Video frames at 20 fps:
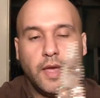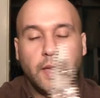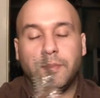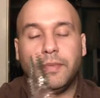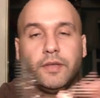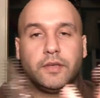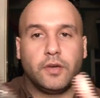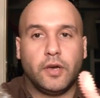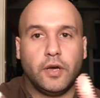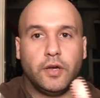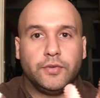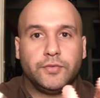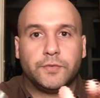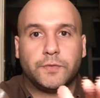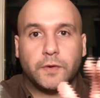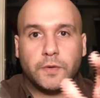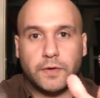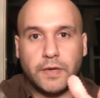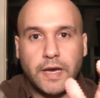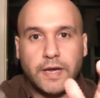And
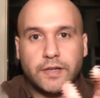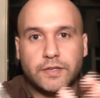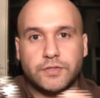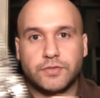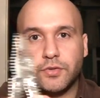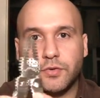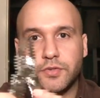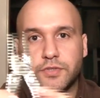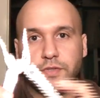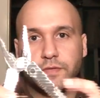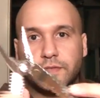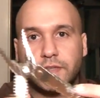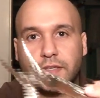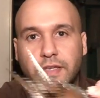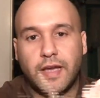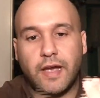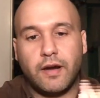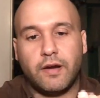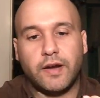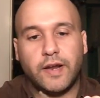because they're not intrusive
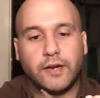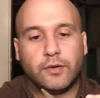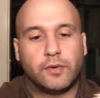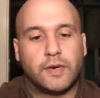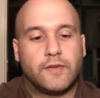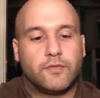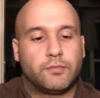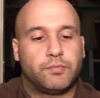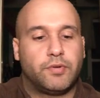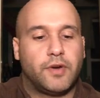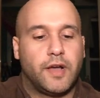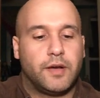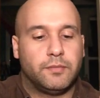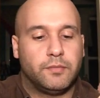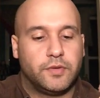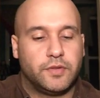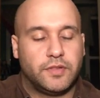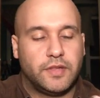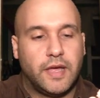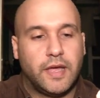to carry, I don't have a
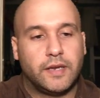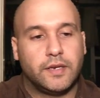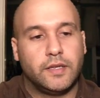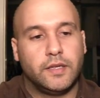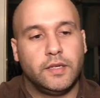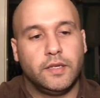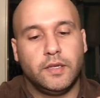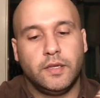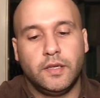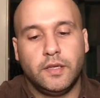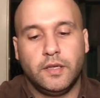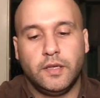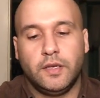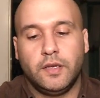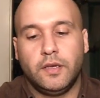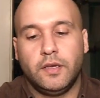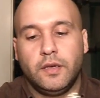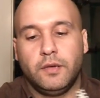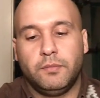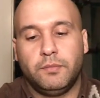problem with that.
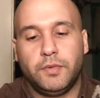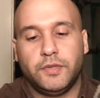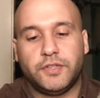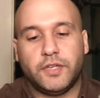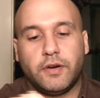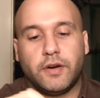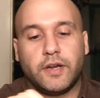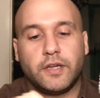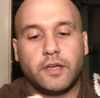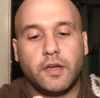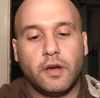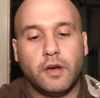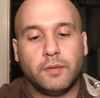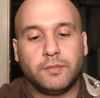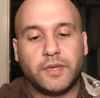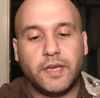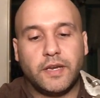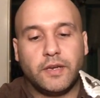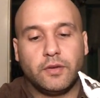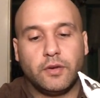But there I
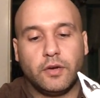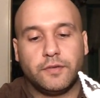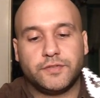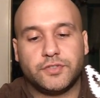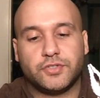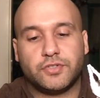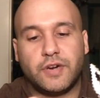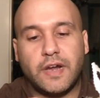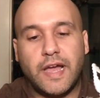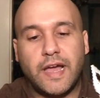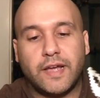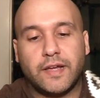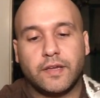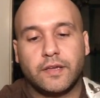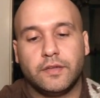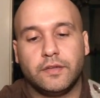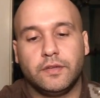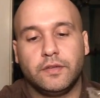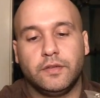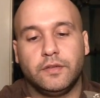go. I'm getting off
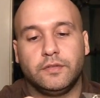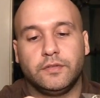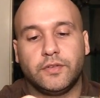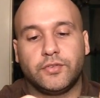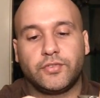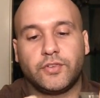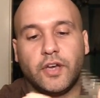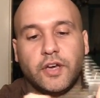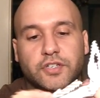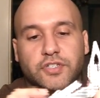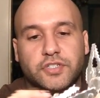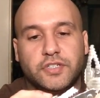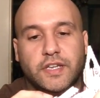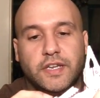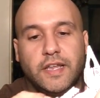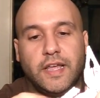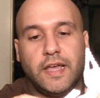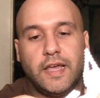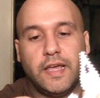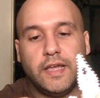track.
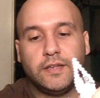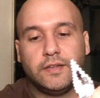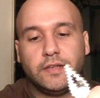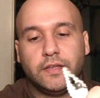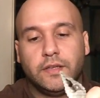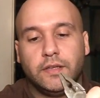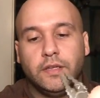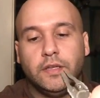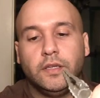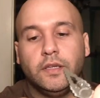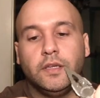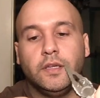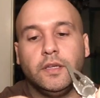Discussion at hand.